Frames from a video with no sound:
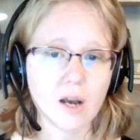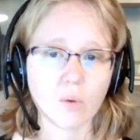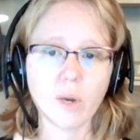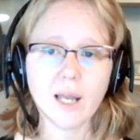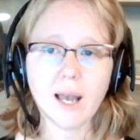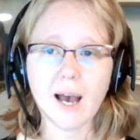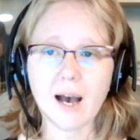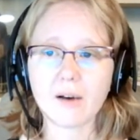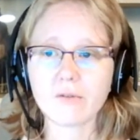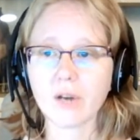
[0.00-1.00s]
We
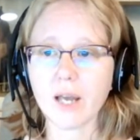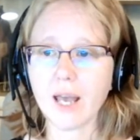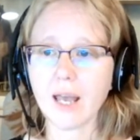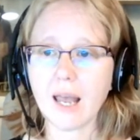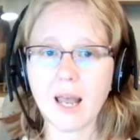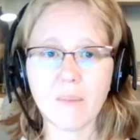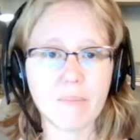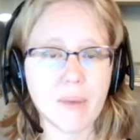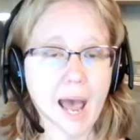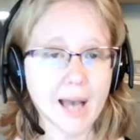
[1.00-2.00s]
have a
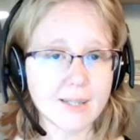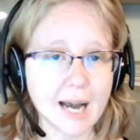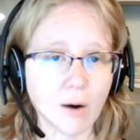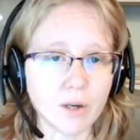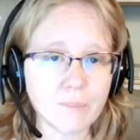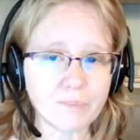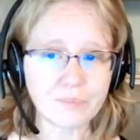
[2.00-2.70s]
packed hour